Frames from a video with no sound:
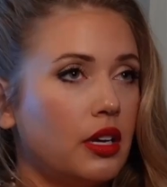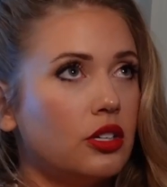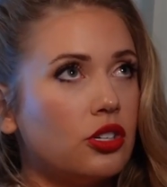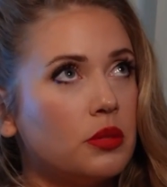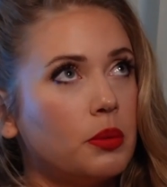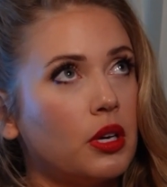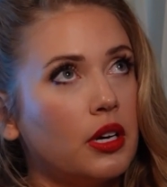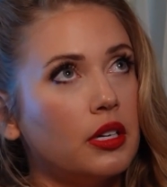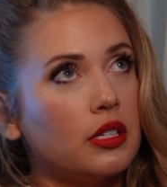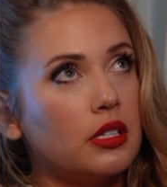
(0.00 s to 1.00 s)
just
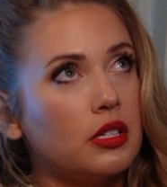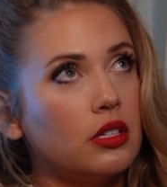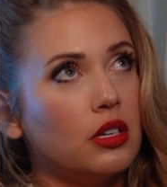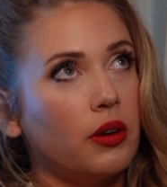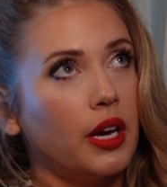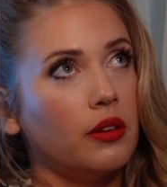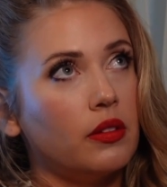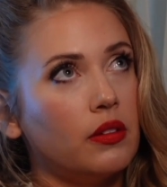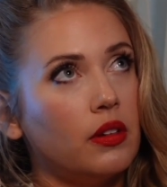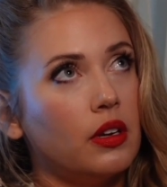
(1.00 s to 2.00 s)
because I
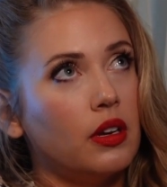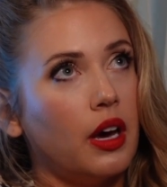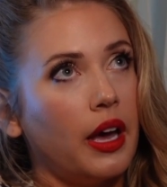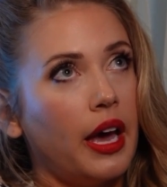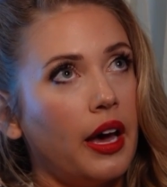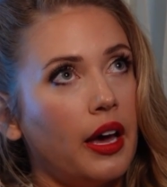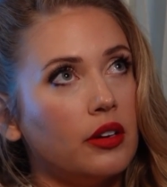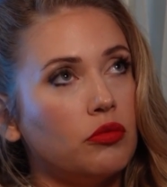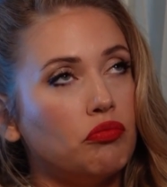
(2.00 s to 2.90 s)
had